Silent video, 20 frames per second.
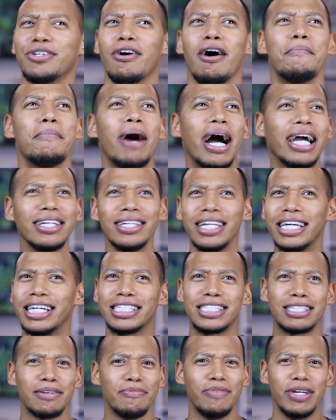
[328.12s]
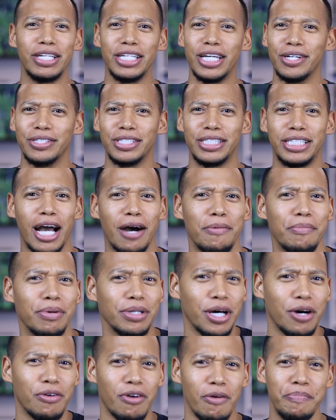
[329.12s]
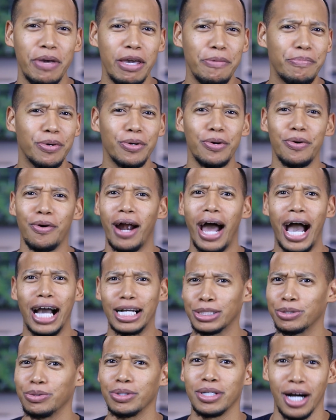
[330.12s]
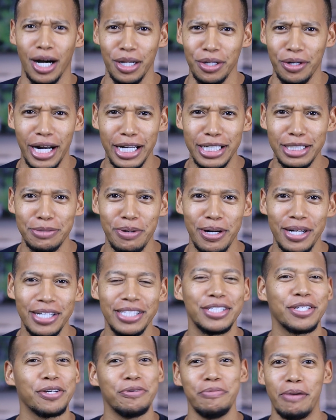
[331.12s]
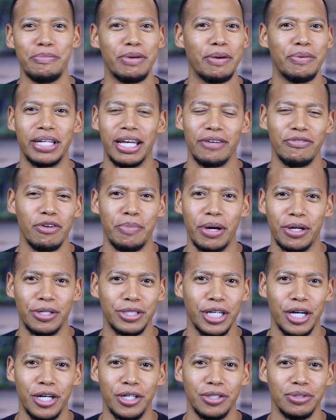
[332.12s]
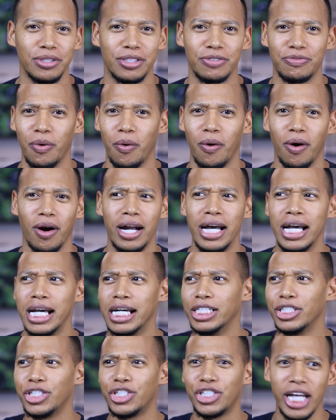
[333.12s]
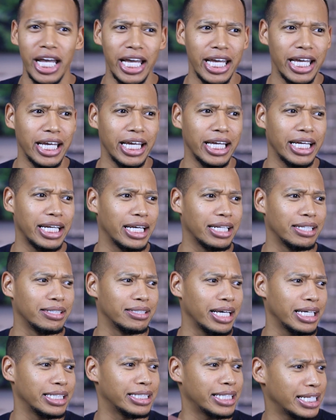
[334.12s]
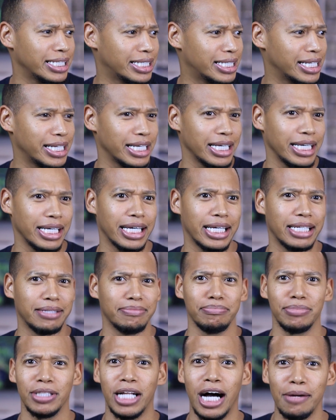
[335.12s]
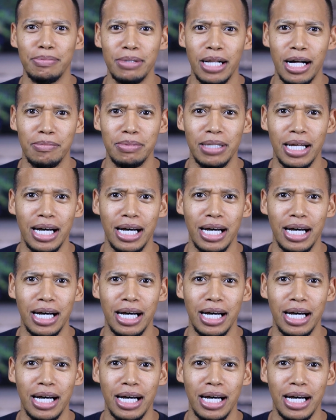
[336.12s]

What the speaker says: So I might link some videos down below of people who are actual color experts who may be able to give you better tones for shade and intensity and blah, blah,